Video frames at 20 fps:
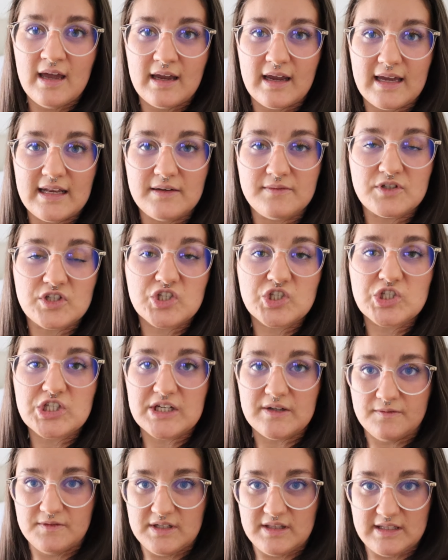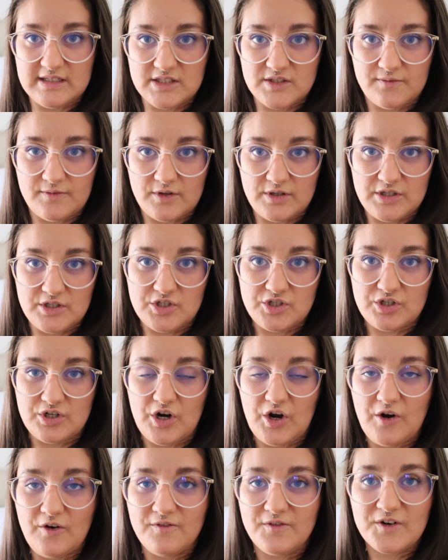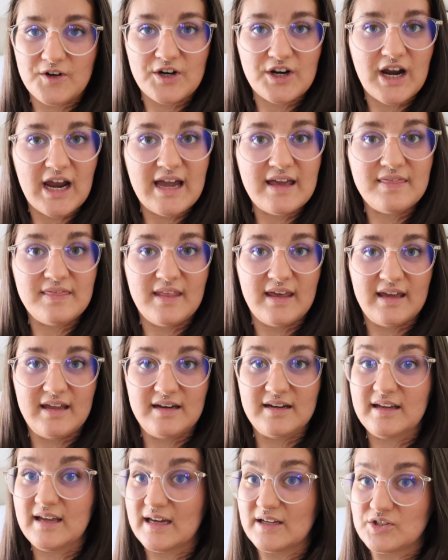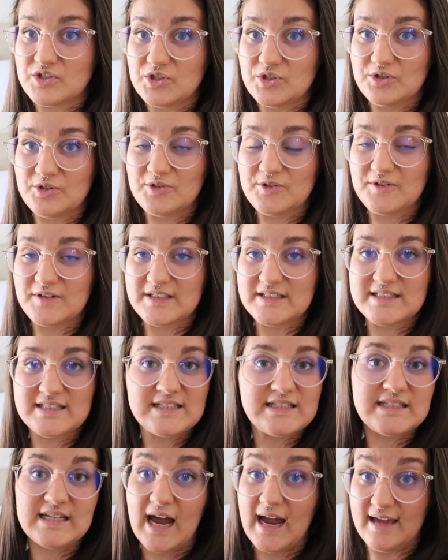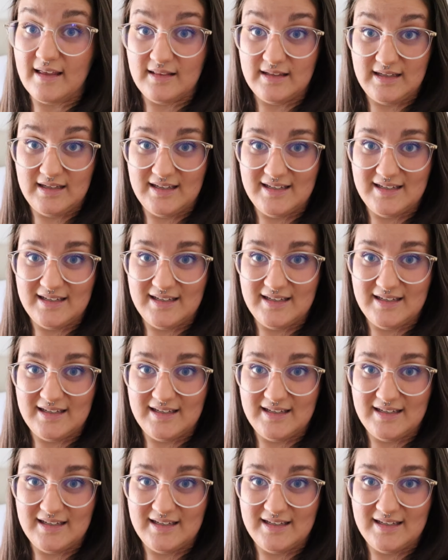kind of shift this furniture over and then get to styling